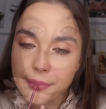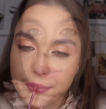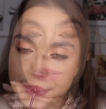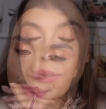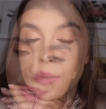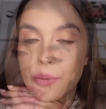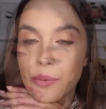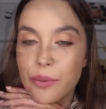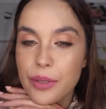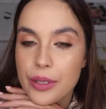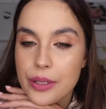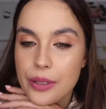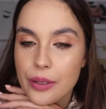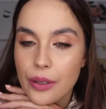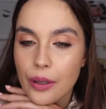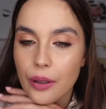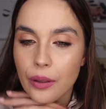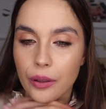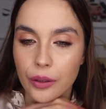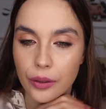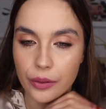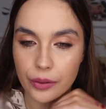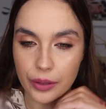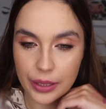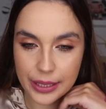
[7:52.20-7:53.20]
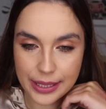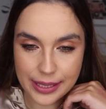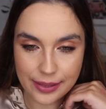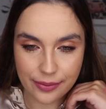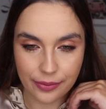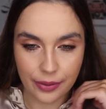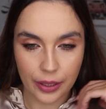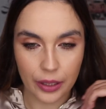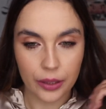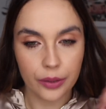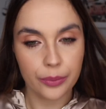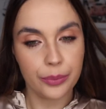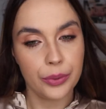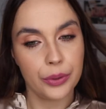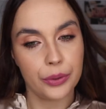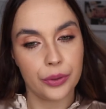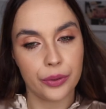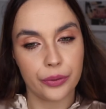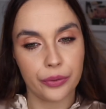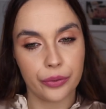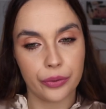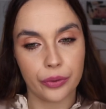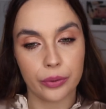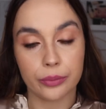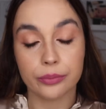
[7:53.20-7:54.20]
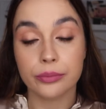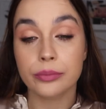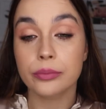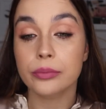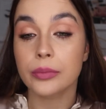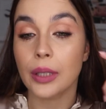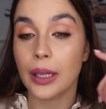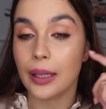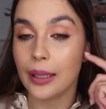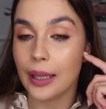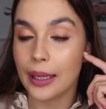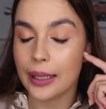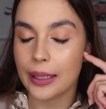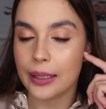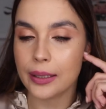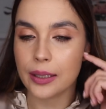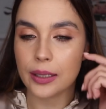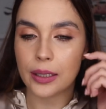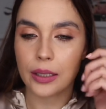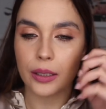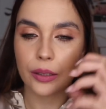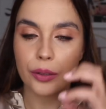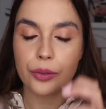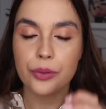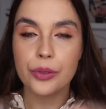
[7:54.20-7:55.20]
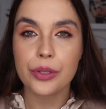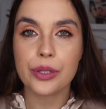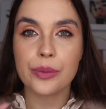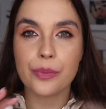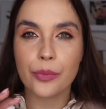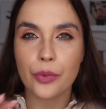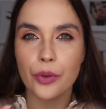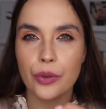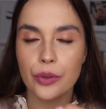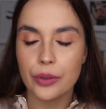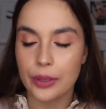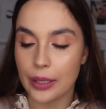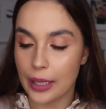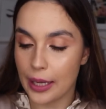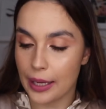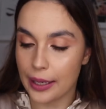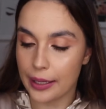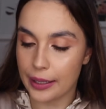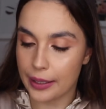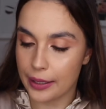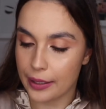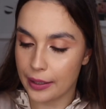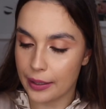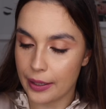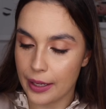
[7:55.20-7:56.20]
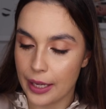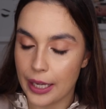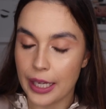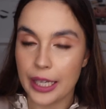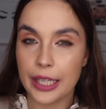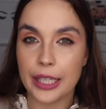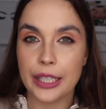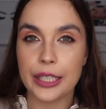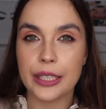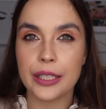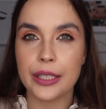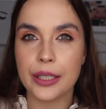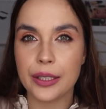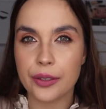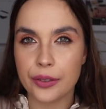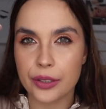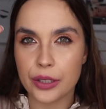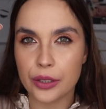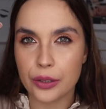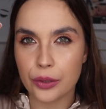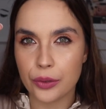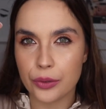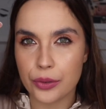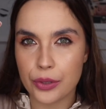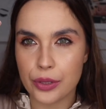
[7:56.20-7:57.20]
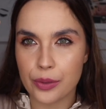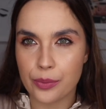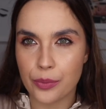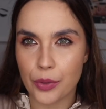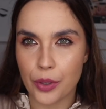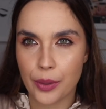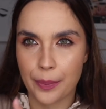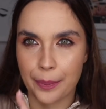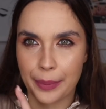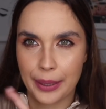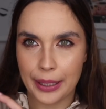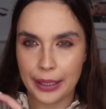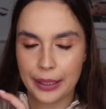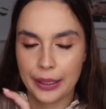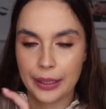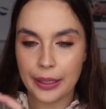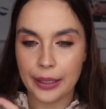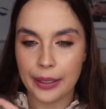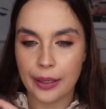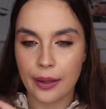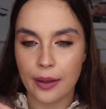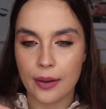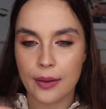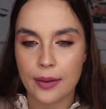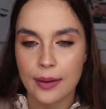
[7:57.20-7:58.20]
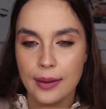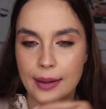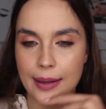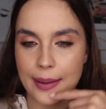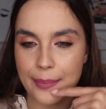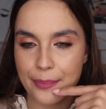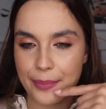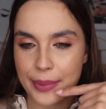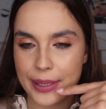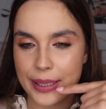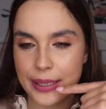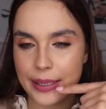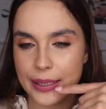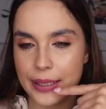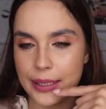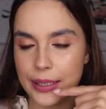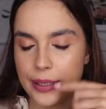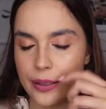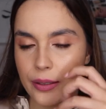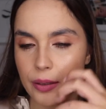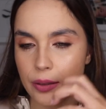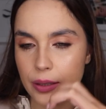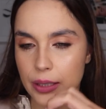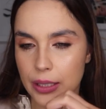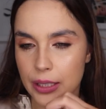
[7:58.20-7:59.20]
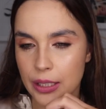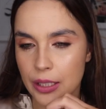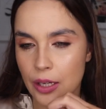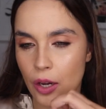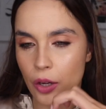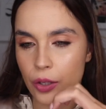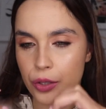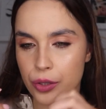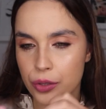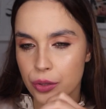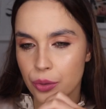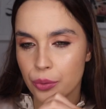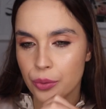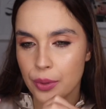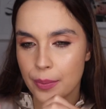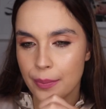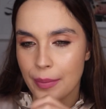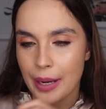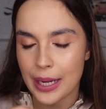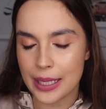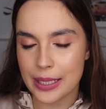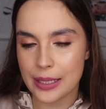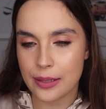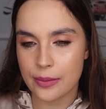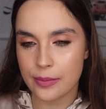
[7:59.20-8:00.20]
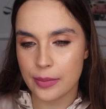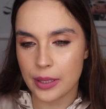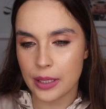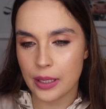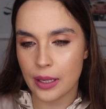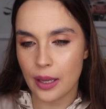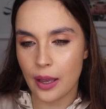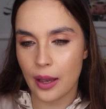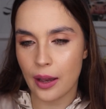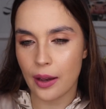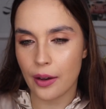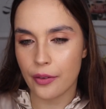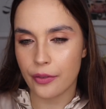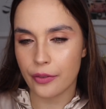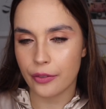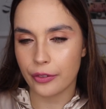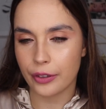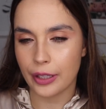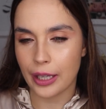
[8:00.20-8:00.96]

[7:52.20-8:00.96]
So this color is very beautiful. I like it. It looks more like, in here it looks more pink. But in here, it also reminds me of